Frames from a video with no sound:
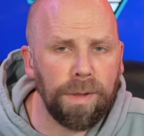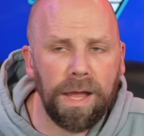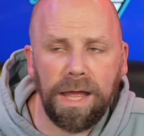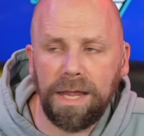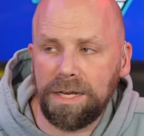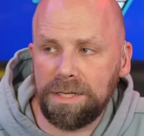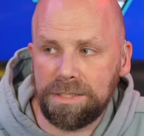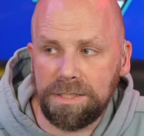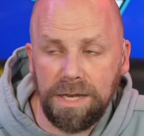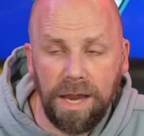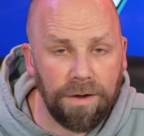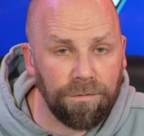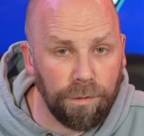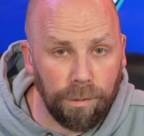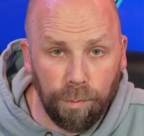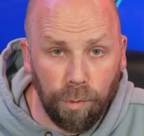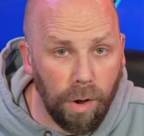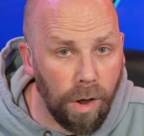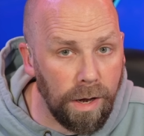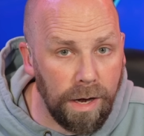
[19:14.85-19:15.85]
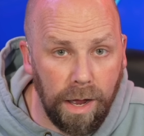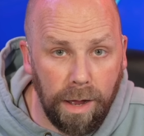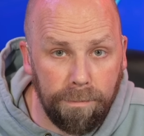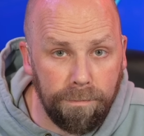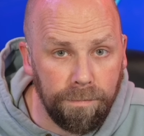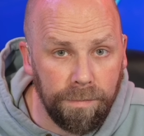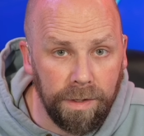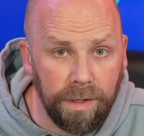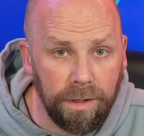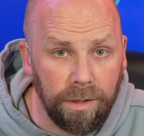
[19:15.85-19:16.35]
And it's never brought up,
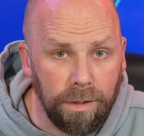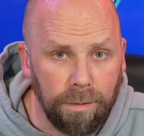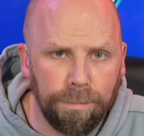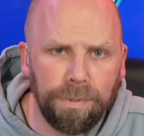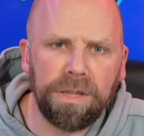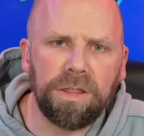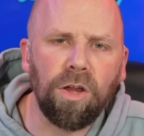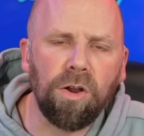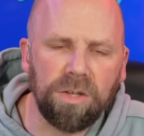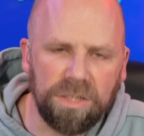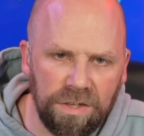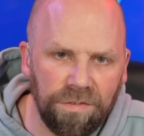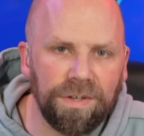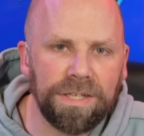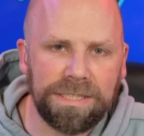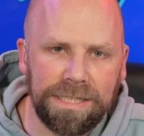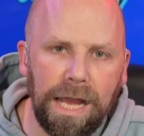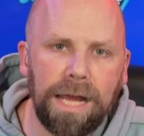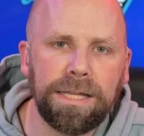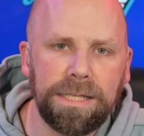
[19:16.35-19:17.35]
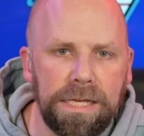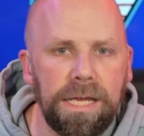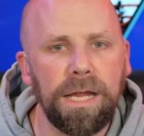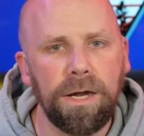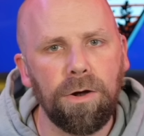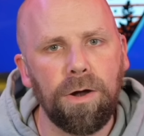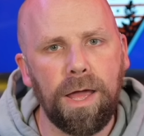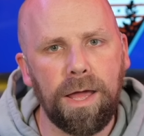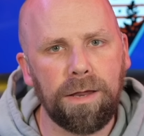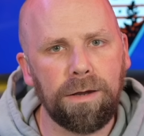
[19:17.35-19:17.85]
but those of us on the
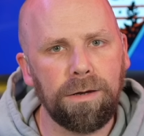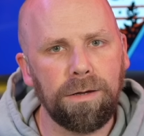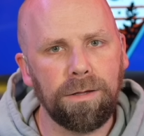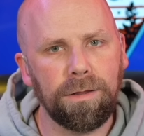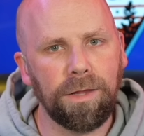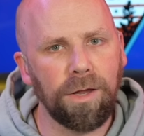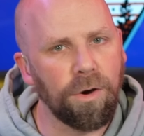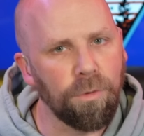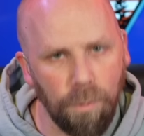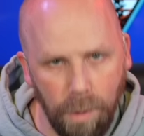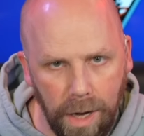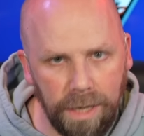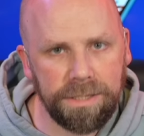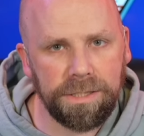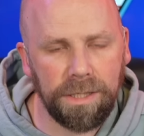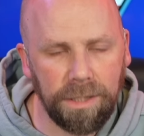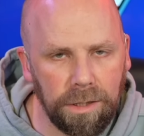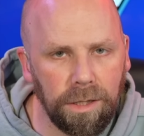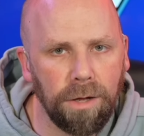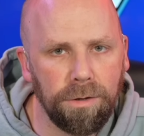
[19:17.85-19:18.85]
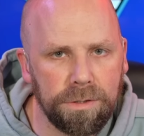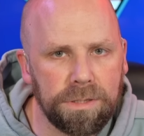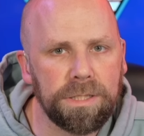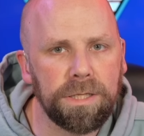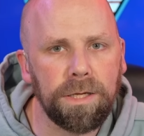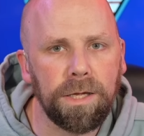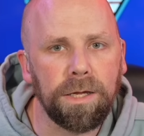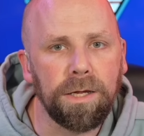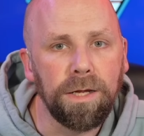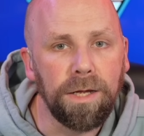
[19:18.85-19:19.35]
internet that are watching
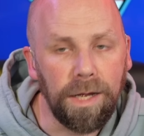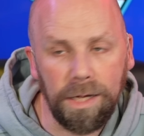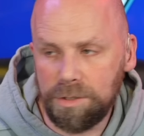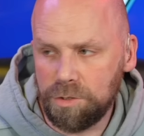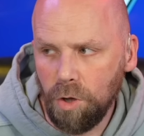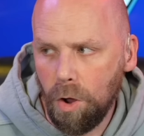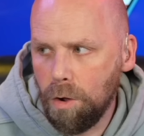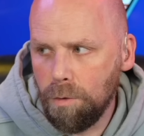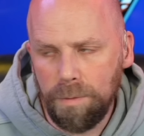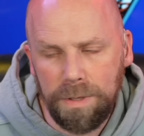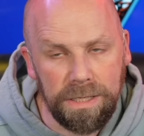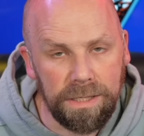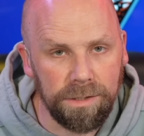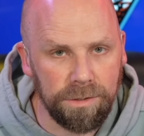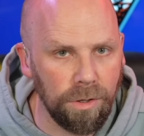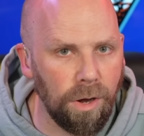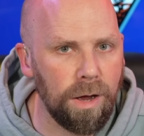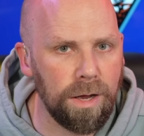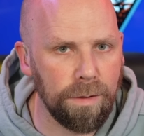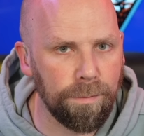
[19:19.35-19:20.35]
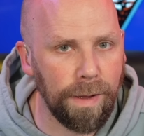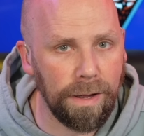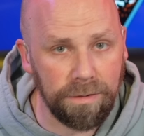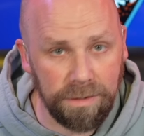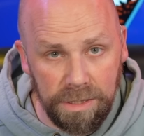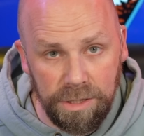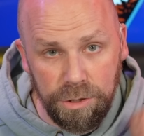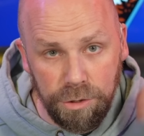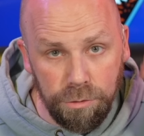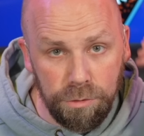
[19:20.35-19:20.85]
closely, it's all we can talk about.
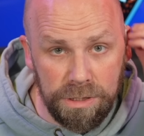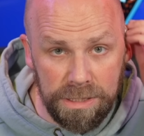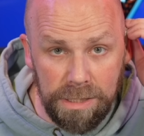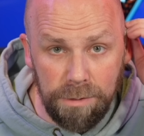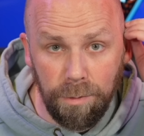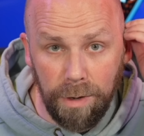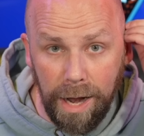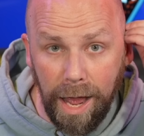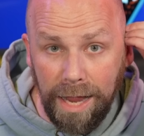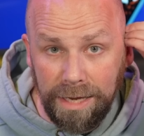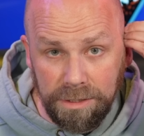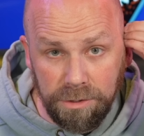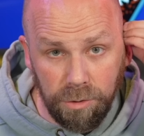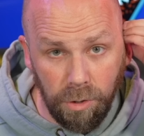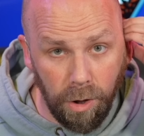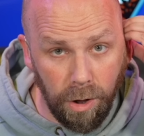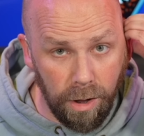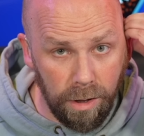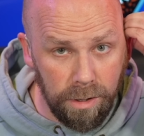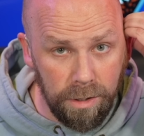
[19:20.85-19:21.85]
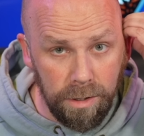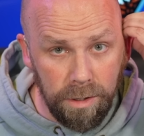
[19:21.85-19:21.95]
Did you see what I saw?